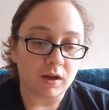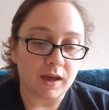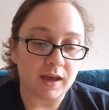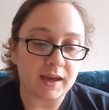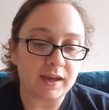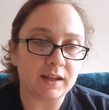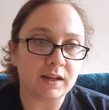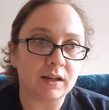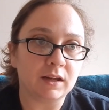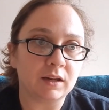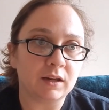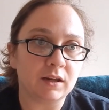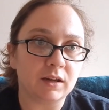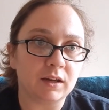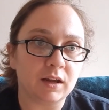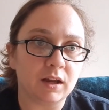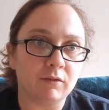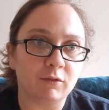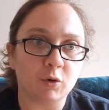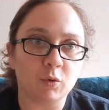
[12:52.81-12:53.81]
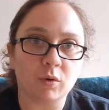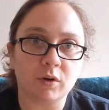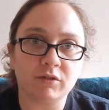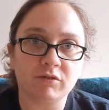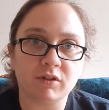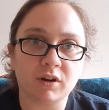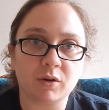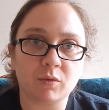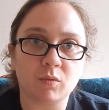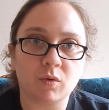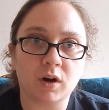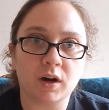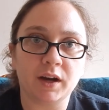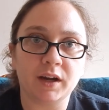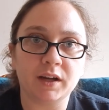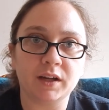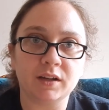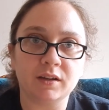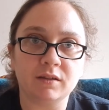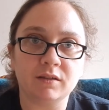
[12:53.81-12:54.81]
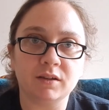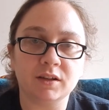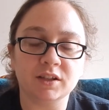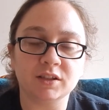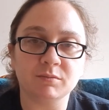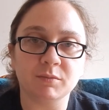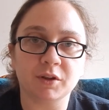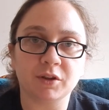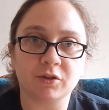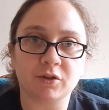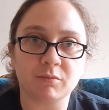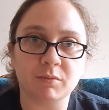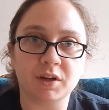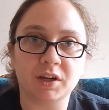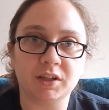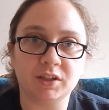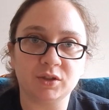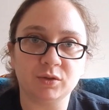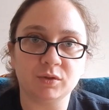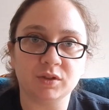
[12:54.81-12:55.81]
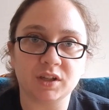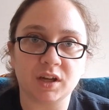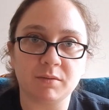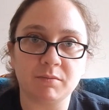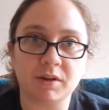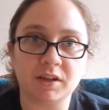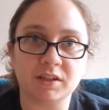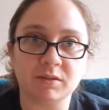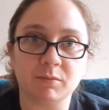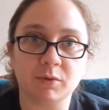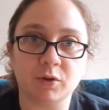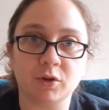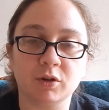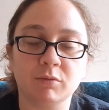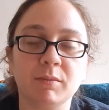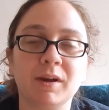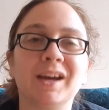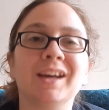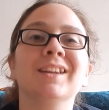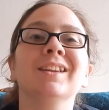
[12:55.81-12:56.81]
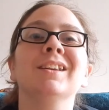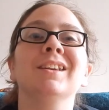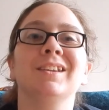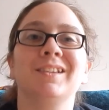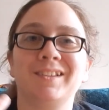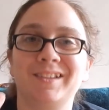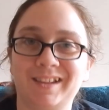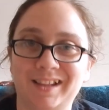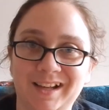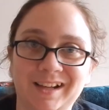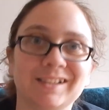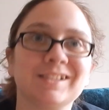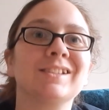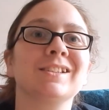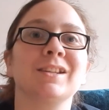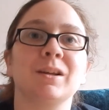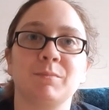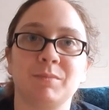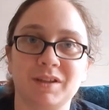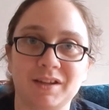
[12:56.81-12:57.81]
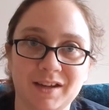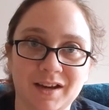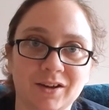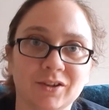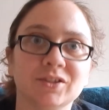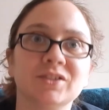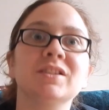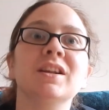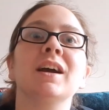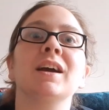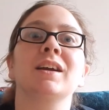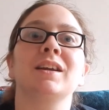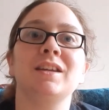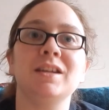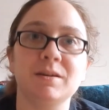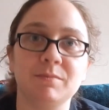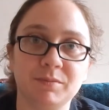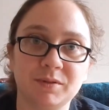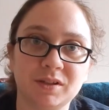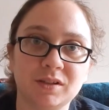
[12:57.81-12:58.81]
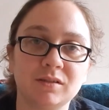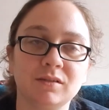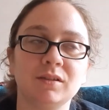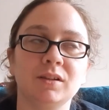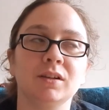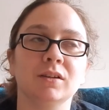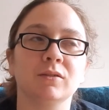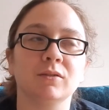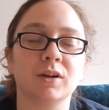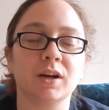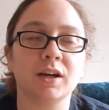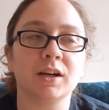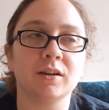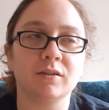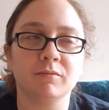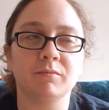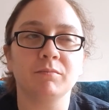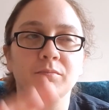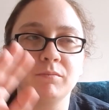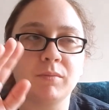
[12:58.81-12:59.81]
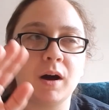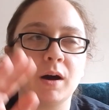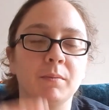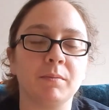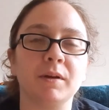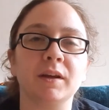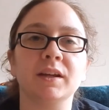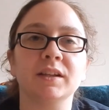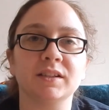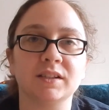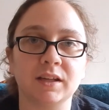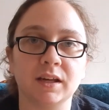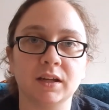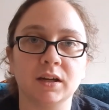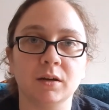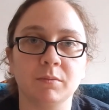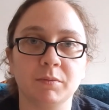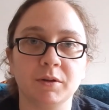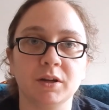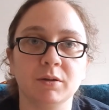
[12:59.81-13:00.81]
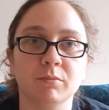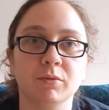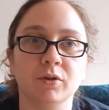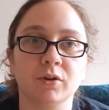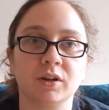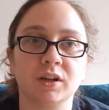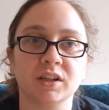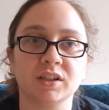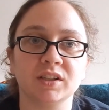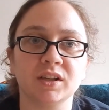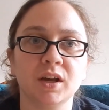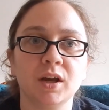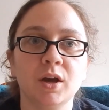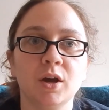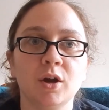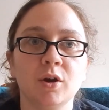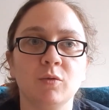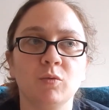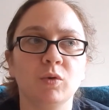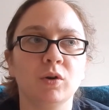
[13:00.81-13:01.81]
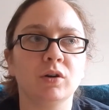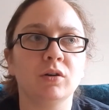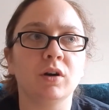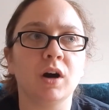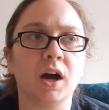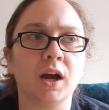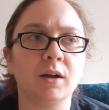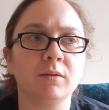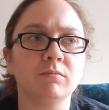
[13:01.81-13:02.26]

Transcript: And if you're wondering why his mother committing suicide makes him a good man, that's something else that keeps, kind of popping its head up in the book is, well,